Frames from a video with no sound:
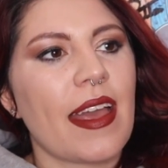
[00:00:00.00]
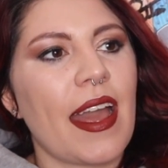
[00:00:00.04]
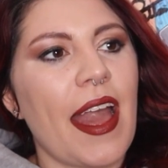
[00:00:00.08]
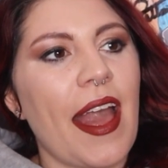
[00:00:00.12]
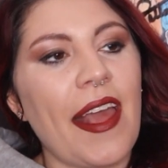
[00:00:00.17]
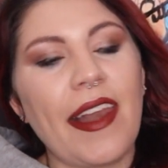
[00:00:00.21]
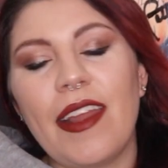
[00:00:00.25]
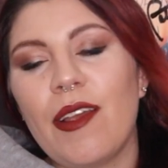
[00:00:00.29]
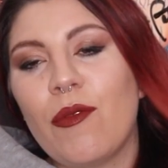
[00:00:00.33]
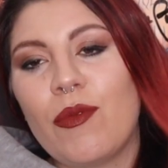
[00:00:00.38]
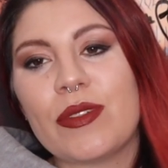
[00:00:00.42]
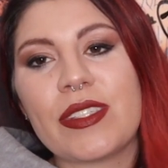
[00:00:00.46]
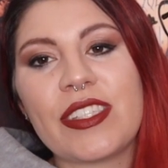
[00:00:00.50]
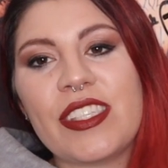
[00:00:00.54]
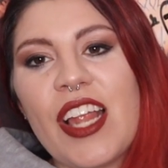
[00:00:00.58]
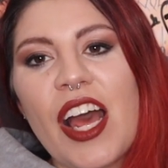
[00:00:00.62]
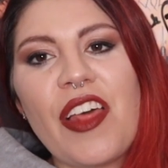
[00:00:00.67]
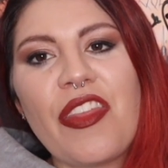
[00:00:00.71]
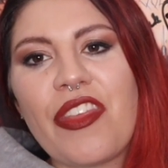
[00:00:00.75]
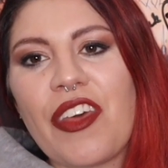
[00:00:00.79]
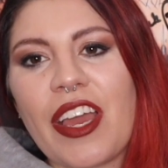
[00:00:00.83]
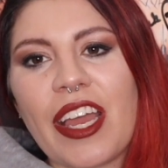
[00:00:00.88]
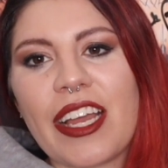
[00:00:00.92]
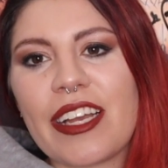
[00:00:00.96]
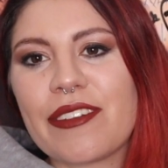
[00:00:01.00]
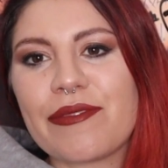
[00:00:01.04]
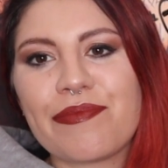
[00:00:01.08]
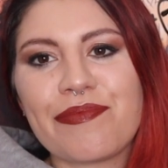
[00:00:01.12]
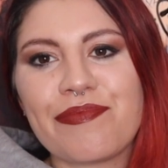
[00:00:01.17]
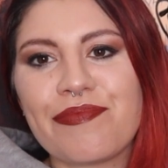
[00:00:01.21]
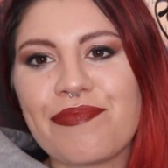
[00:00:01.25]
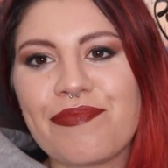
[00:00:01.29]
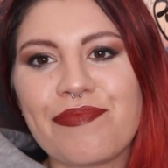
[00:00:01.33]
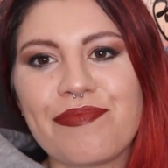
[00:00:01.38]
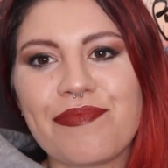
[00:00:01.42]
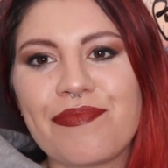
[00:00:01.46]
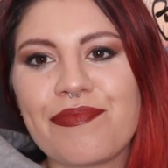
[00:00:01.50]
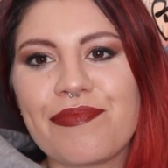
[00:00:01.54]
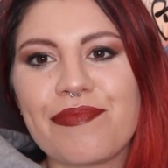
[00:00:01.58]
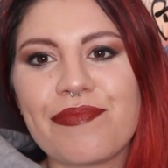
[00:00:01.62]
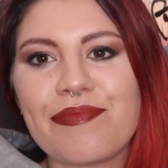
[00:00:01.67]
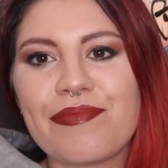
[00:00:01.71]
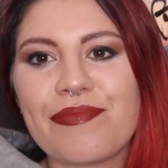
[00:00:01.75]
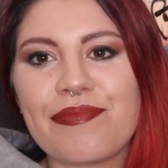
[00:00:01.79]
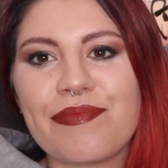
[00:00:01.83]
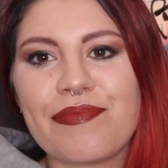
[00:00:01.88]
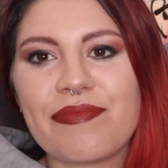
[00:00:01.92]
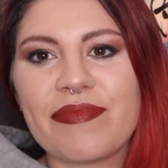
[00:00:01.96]
And it was nothing.
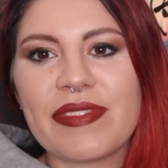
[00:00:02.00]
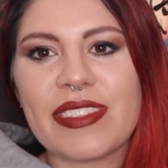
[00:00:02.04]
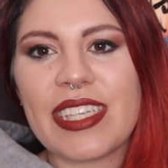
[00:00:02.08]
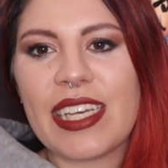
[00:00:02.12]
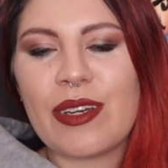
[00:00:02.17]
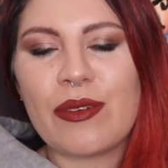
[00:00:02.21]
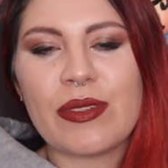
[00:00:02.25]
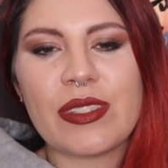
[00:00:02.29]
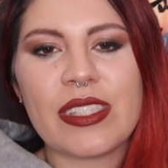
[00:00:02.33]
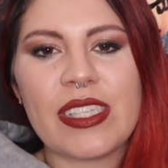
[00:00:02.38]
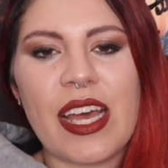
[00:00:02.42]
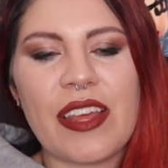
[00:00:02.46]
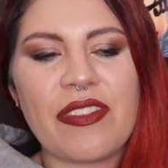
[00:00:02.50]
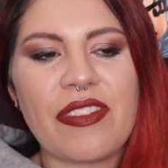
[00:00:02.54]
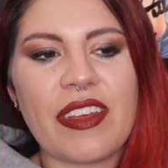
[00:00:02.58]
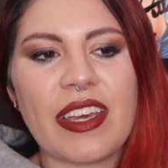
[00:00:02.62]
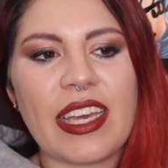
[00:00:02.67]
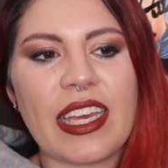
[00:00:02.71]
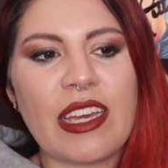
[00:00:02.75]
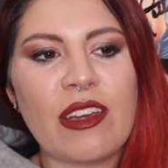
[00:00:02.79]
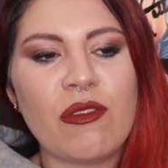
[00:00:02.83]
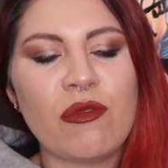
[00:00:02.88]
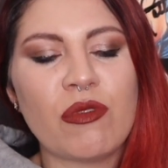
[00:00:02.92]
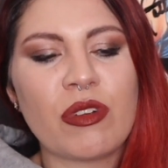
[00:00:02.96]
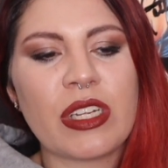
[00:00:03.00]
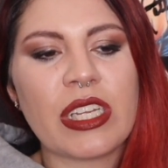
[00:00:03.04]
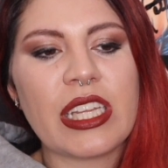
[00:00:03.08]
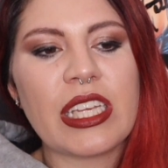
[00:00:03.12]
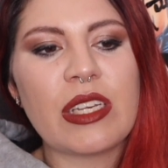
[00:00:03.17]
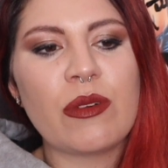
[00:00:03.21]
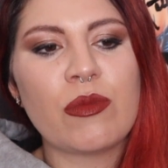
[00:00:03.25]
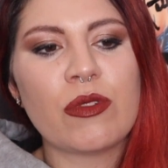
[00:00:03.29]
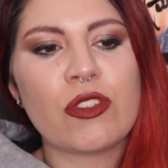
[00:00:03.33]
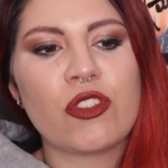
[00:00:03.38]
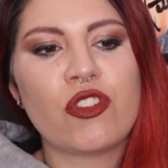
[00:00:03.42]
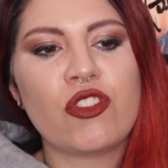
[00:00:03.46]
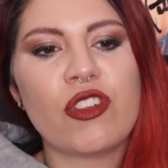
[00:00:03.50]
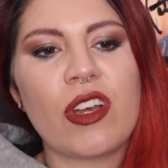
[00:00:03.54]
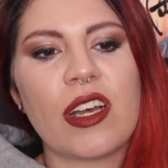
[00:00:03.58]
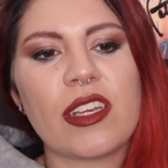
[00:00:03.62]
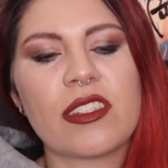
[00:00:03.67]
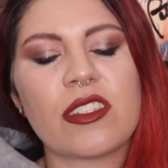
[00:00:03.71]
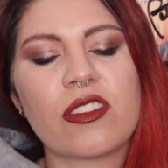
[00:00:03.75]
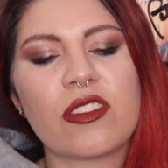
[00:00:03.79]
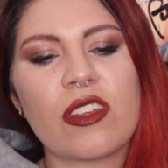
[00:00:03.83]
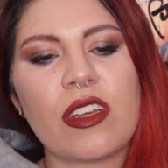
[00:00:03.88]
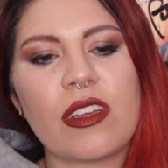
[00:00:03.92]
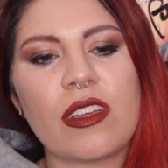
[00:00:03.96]
It was nothing. It really was
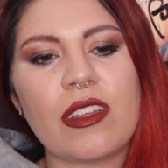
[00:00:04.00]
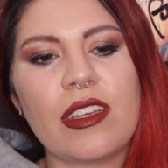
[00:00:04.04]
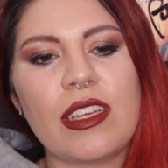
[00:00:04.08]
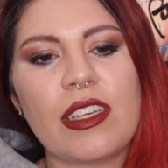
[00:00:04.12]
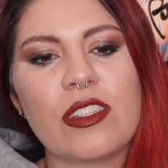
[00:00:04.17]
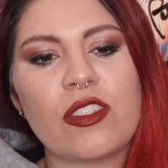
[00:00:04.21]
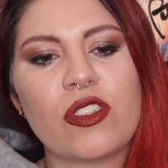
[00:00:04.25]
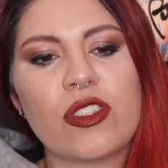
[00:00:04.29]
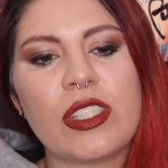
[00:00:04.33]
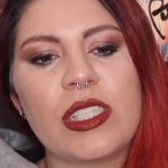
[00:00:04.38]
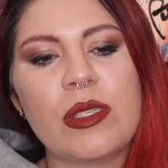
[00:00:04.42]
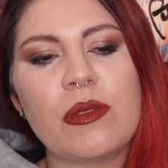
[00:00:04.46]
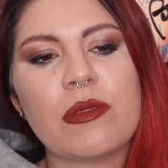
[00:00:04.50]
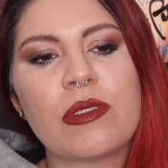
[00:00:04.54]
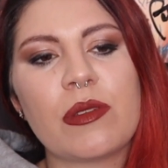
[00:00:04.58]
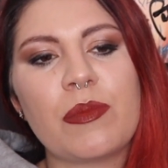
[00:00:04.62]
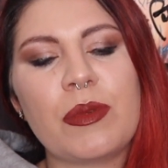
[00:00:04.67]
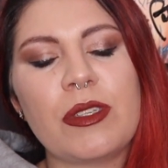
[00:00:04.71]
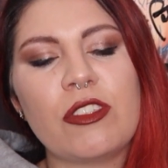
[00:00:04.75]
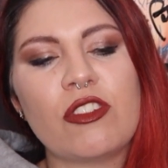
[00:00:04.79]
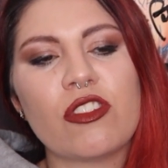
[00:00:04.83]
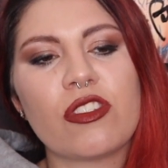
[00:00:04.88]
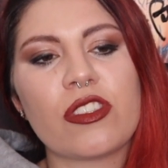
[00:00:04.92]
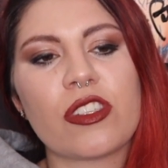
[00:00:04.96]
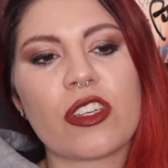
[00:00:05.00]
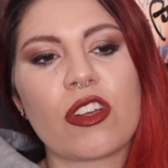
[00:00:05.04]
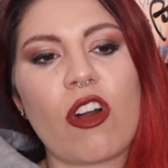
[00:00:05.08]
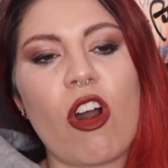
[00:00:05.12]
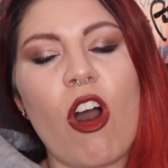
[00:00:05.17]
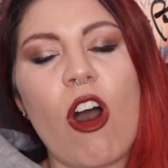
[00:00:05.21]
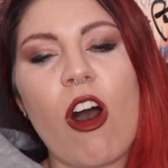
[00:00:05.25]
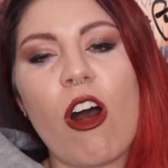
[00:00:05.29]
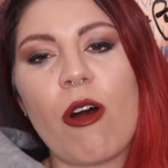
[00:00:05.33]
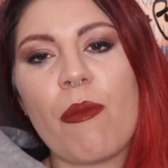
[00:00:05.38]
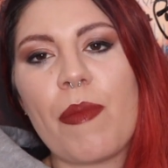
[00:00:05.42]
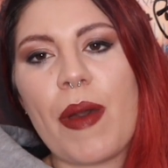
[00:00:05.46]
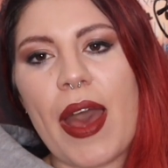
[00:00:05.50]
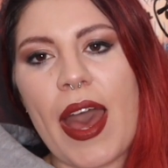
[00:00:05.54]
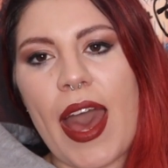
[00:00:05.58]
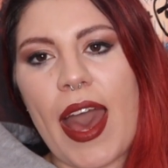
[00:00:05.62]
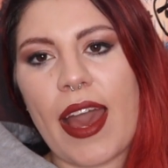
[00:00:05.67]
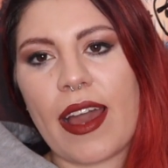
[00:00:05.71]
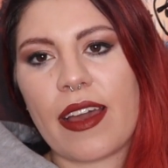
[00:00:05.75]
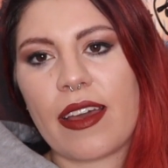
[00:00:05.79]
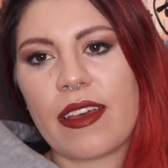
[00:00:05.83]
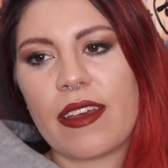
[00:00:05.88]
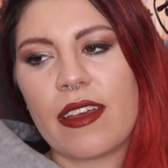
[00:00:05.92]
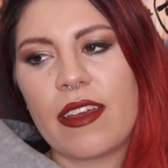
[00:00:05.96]
just, it seemed to be just a
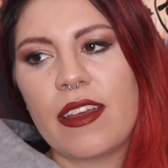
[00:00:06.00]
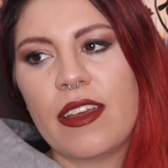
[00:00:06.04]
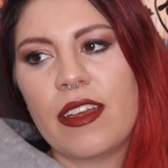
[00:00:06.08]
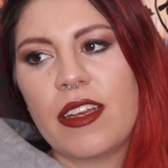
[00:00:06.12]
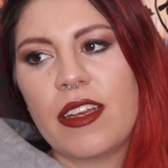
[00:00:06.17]
callback